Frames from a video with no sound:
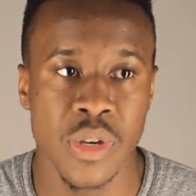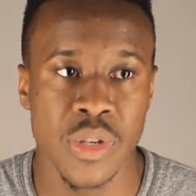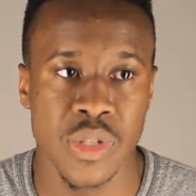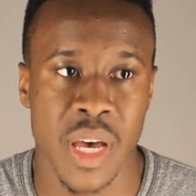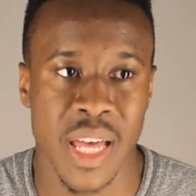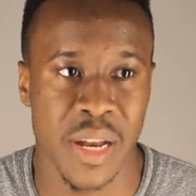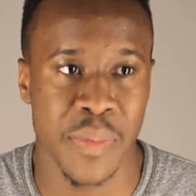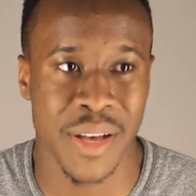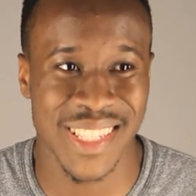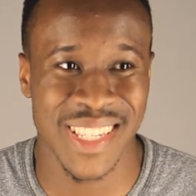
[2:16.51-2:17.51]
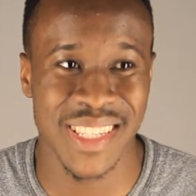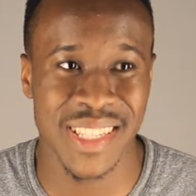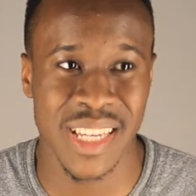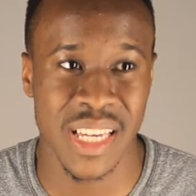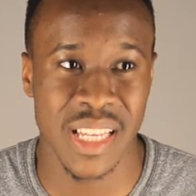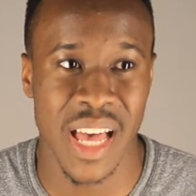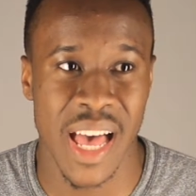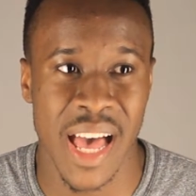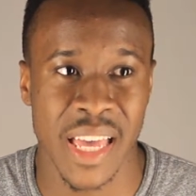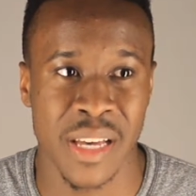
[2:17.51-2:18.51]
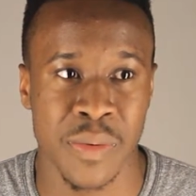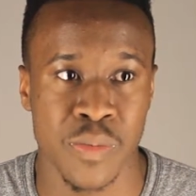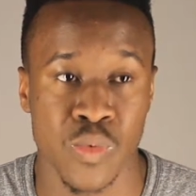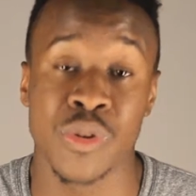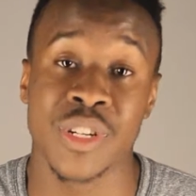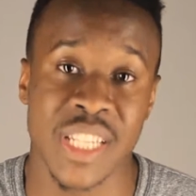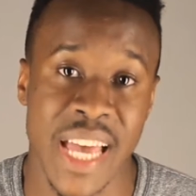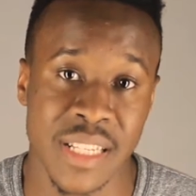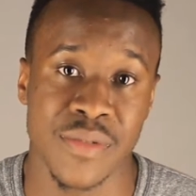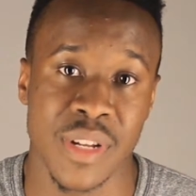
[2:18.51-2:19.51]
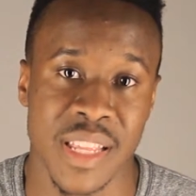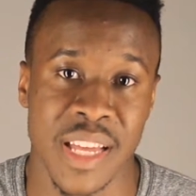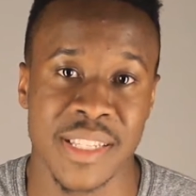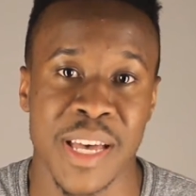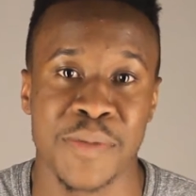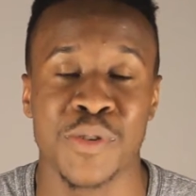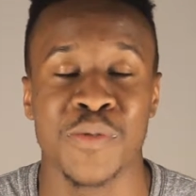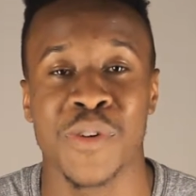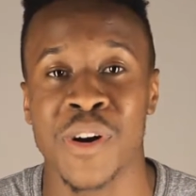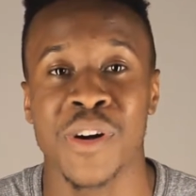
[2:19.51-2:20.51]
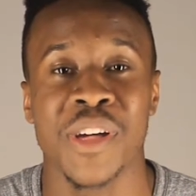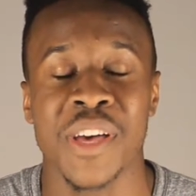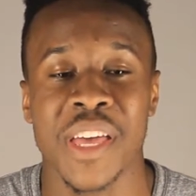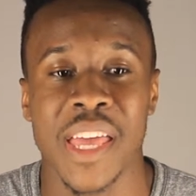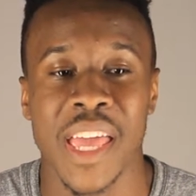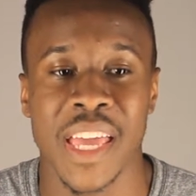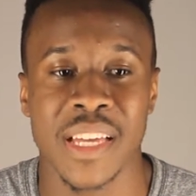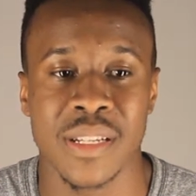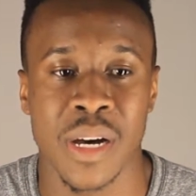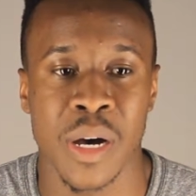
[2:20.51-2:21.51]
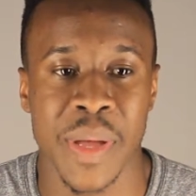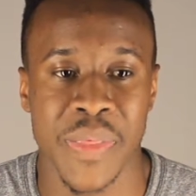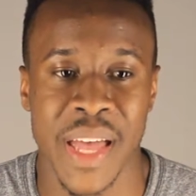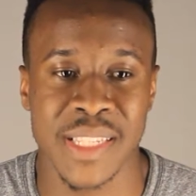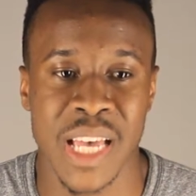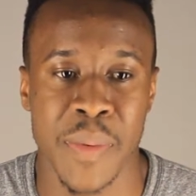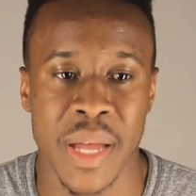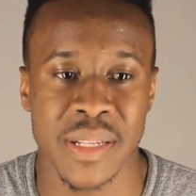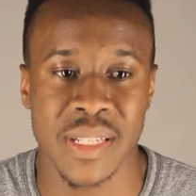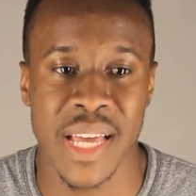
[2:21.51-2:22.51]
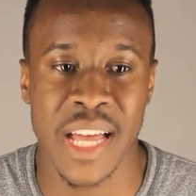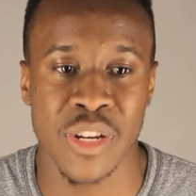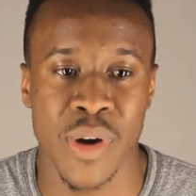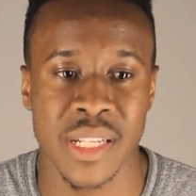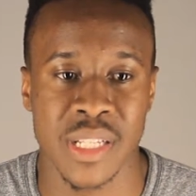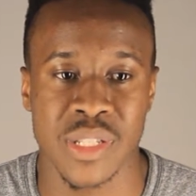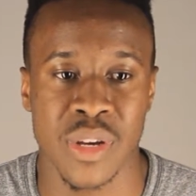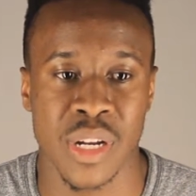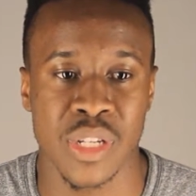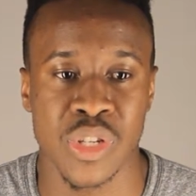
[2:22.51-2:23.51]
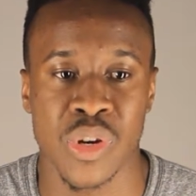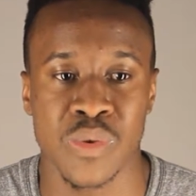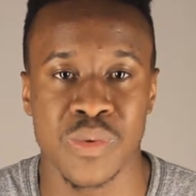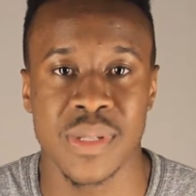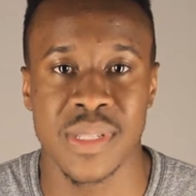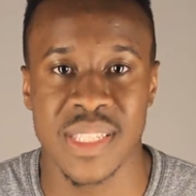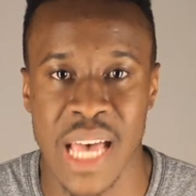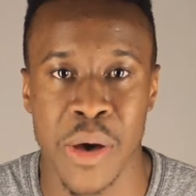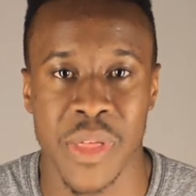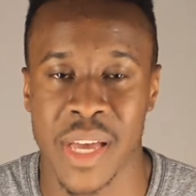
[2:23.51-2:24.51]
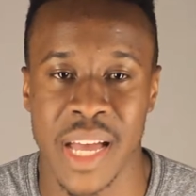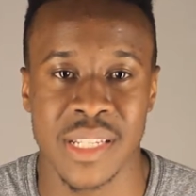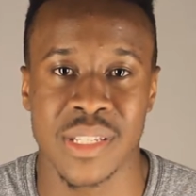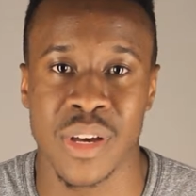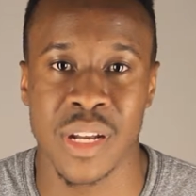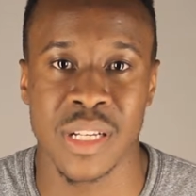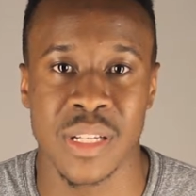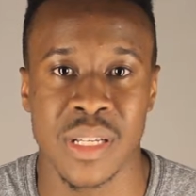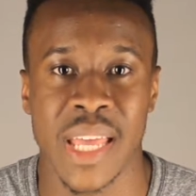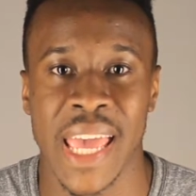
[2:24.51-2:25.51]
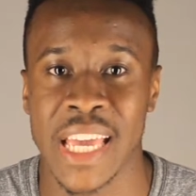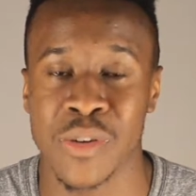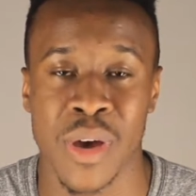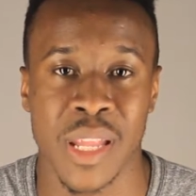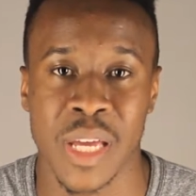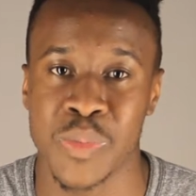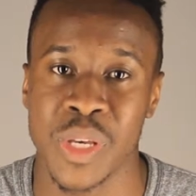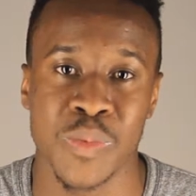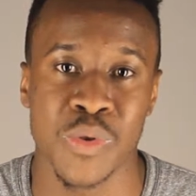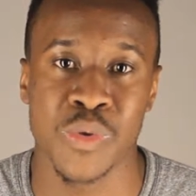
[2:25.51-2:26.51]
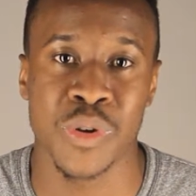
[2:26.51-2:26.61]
So at about 16, we were in Jacksonville at that time, Duval, and at that time I know I just started to go south. Like I just started to hang around like people who